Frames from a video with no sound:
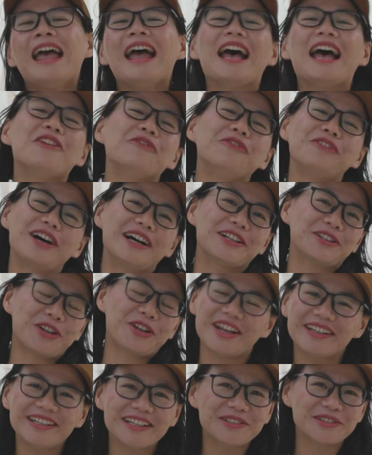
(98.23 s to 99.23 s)
And for a
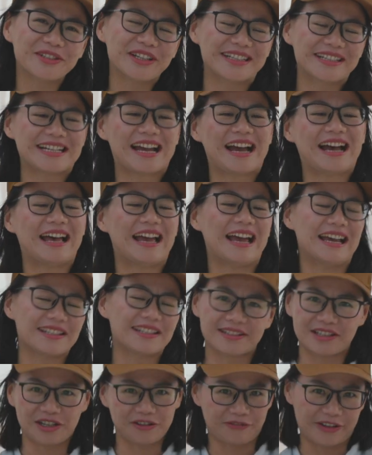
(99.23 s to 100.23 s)
23-ton
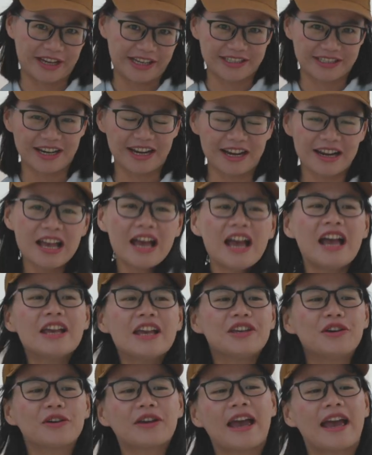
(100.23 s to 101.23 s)
excavator,
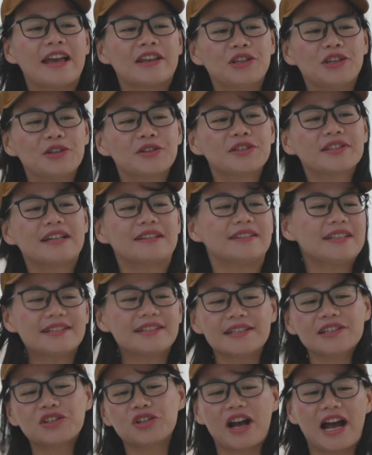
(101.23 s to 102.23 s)
you can use the
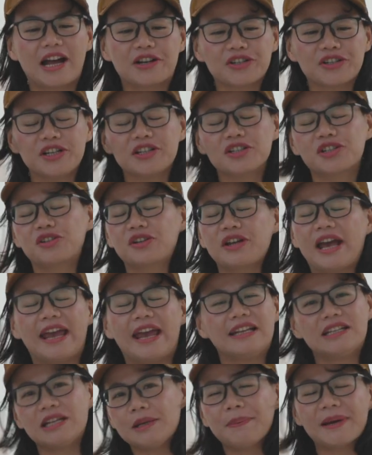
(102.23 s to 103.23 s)
DC charging to
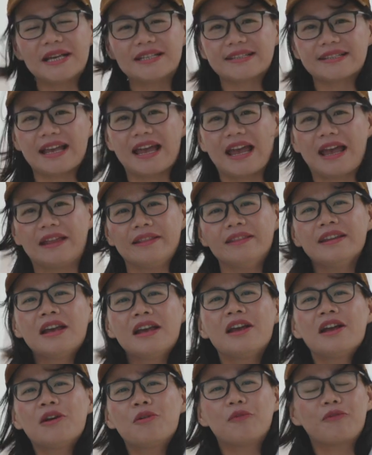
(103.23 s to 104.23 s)

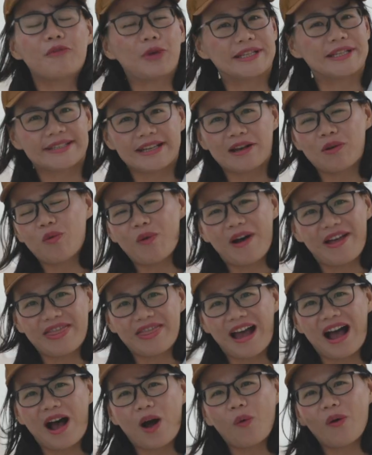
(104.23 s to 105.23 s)
80% within
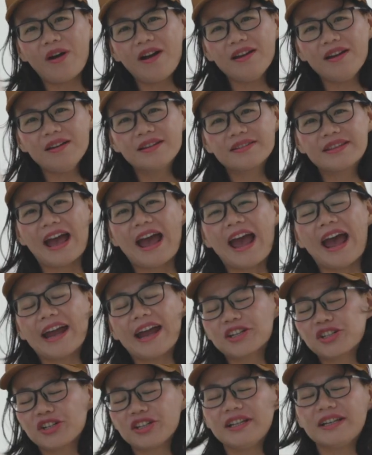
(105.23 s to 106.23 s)
1 hour. That
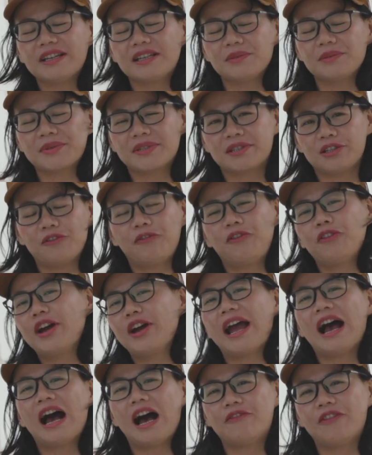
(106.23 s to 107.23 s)
actually gives you
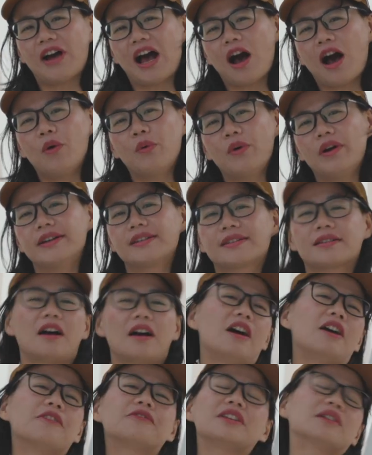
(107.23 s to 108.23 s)
4.5 hours
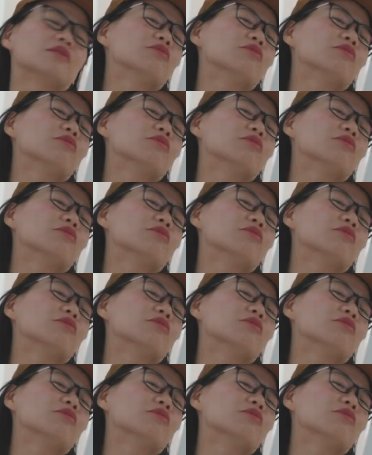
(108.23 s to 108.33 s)
of the